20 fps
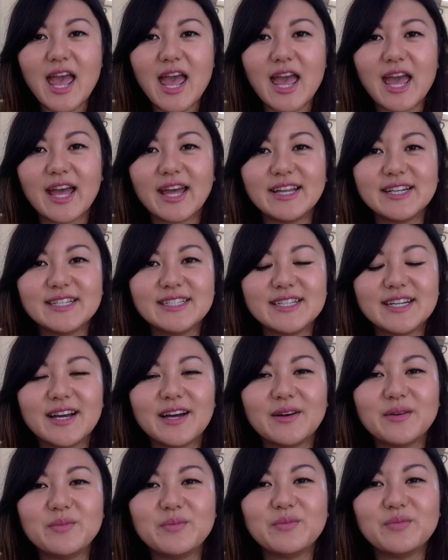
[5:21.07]
and
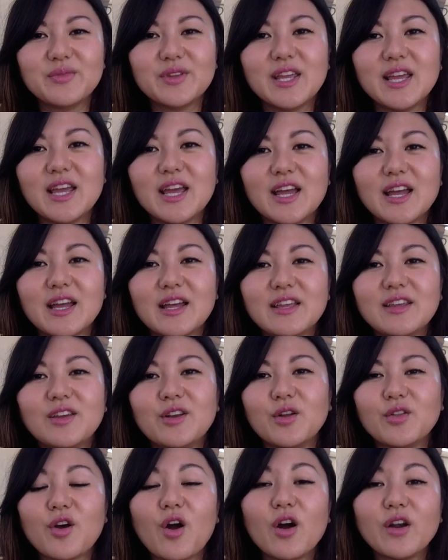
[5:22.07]

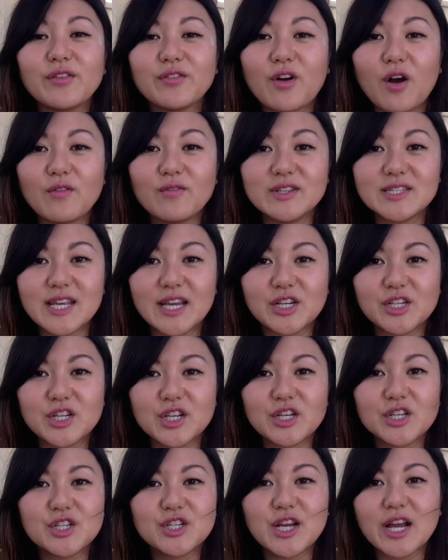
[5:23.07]
the art of
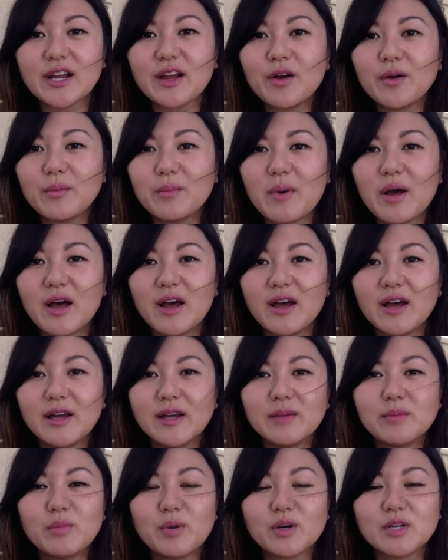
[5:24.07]
conversation, check out
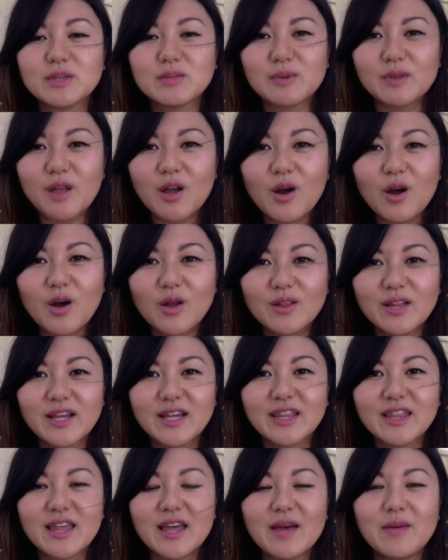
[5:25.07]
my books below. I'll
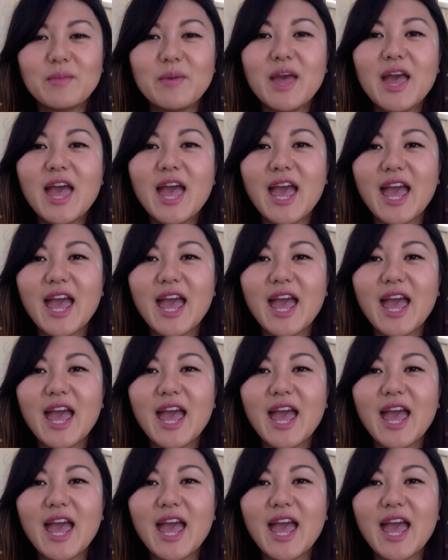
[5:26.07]
link them.